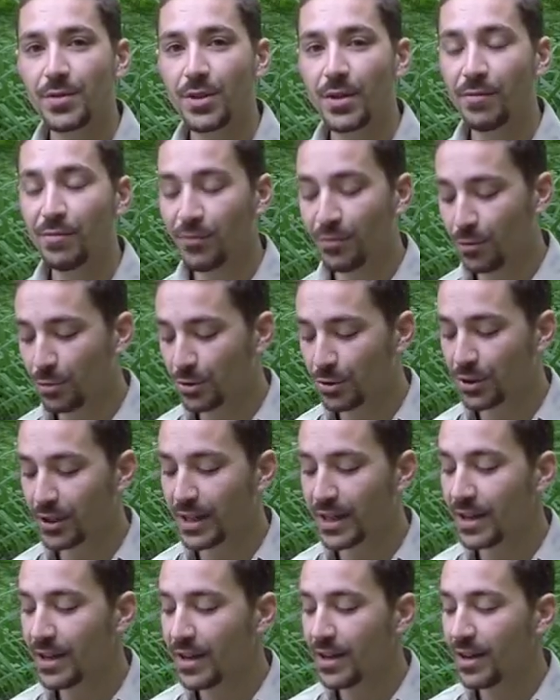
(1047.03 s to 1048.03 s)
So
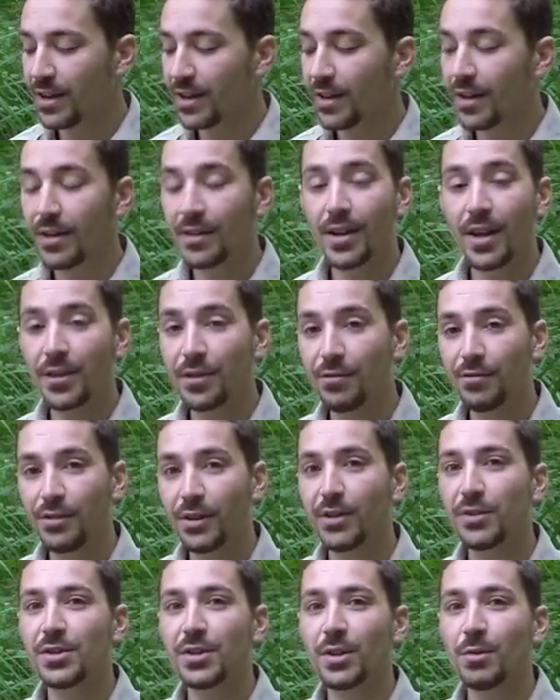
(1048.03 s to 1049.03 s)
unfortunately, another
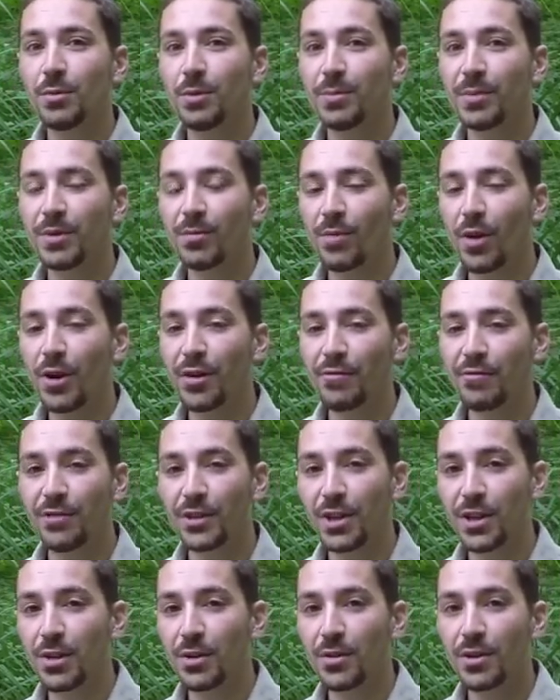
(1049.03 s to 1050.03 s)
filter would be right
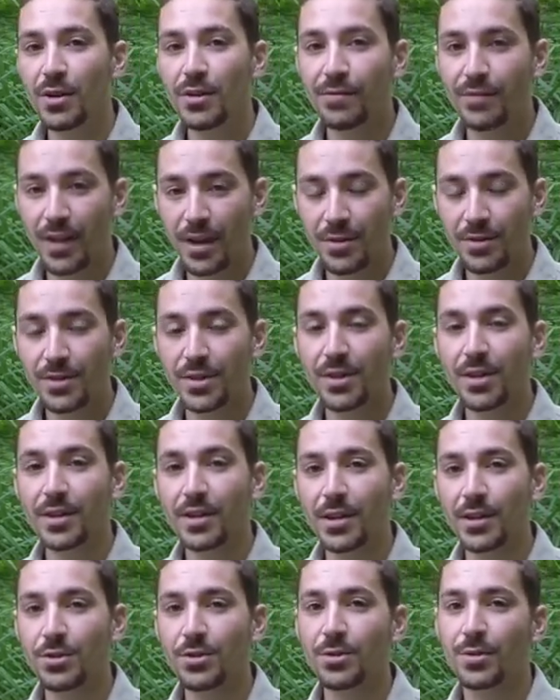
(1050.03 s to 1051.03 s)
for you if those are the
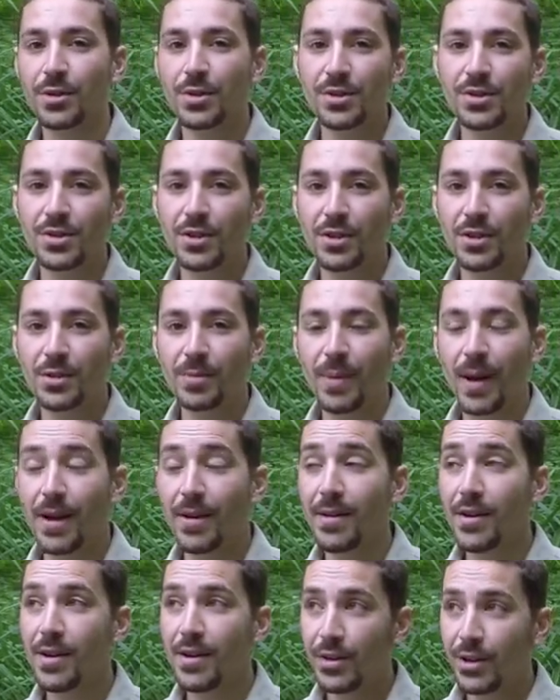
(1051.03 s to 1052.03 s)
things you're concerned
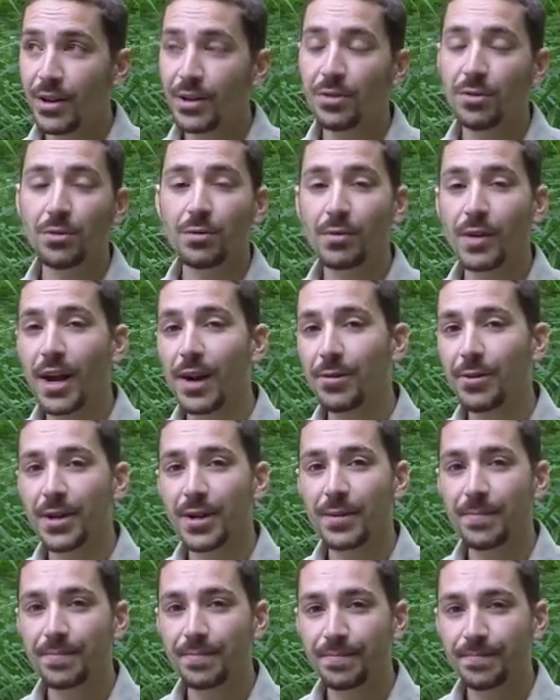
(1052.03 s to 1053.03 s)
about in your
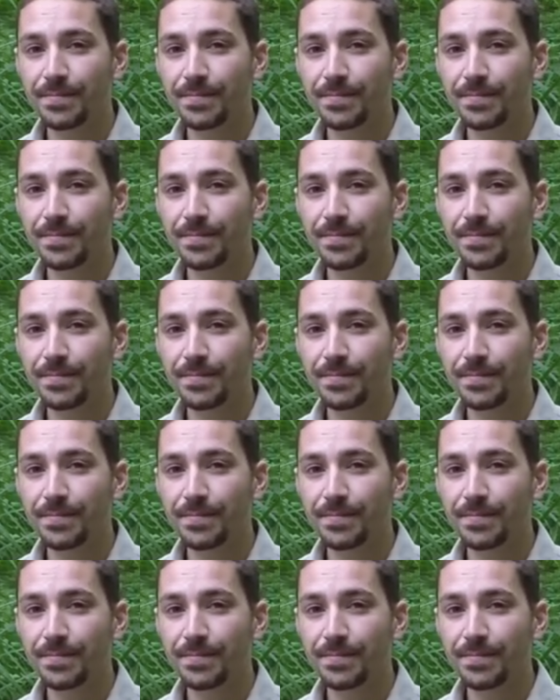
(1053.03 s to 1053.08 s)
area.